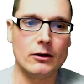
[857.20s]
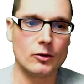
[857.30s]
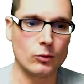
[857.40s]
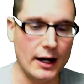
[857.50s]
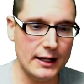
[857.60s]

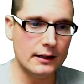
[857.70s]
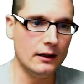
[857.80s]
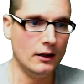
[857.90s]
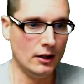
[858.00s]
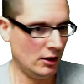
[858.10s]
right?
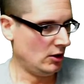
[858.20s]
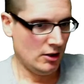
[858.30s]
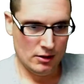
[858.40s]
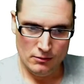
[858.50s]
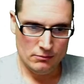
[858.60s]

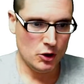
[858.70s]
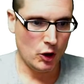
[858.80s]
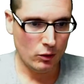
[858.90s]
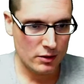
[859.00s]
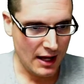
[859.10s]
You
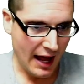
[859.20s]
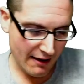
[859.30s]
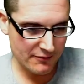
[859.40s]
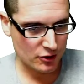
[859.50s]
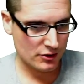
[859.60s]
know,
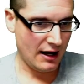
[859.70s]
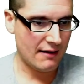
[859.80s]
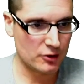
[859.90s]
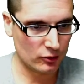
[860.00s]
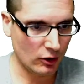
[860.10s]
have your have
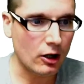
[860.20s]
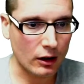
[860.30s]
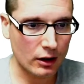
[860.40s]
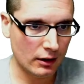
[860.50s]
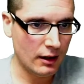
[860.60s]
your
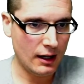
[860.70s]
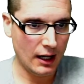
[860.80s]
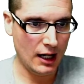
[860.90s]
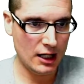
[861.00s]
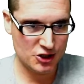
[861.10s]
look
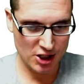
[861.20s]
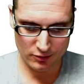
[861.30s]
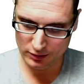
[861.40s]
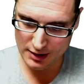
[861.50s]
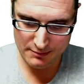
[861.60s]
uh,
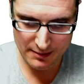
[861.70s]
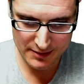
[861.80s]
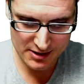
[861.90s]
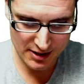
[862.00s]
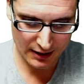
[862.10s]
generally, maybe
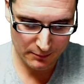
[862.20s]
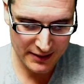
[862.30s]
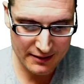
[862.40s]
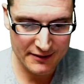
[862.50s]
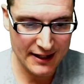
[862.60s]
it's like a
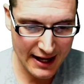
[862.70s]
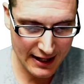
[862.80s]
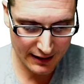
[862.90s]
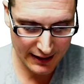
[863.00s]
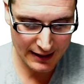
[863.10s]
PVA
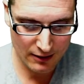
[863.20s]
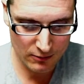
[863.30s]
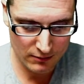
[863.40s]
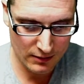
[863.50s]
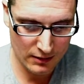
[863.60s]

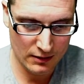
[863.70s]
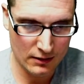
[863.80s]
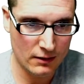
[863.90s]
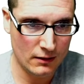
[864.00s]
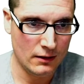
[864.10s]
account,
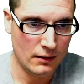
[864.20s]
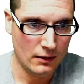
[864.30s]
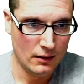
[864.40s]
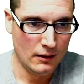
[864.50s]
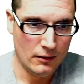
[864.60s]

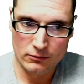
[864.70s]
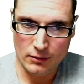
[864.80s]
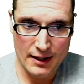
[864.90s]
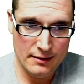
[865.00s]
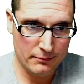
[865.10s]

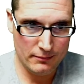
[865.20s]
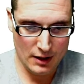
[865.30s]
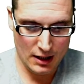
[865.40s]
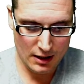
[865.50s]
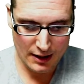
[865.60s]
right?
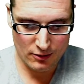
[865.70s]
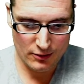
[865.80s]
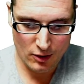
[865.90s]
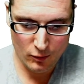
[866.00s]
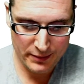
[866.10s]
Uh, I don't
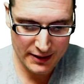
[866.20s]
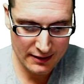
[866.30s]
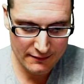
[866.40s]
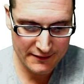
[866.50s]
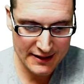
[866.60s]
know,
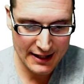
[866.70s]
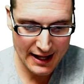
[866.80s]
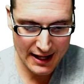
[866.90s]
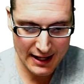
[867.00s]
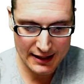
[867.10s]

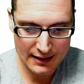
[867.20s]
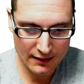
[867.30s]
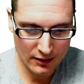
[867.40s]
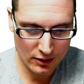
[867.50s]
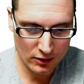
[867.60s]
PVA
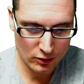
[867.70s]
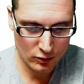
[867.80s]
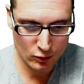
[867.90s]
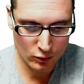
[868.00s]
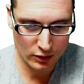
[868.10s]

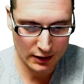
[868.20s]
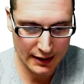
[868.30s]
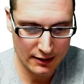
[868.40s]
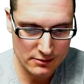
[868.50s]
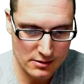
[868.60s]
Google
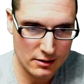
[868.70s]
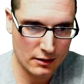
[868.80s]
accounts,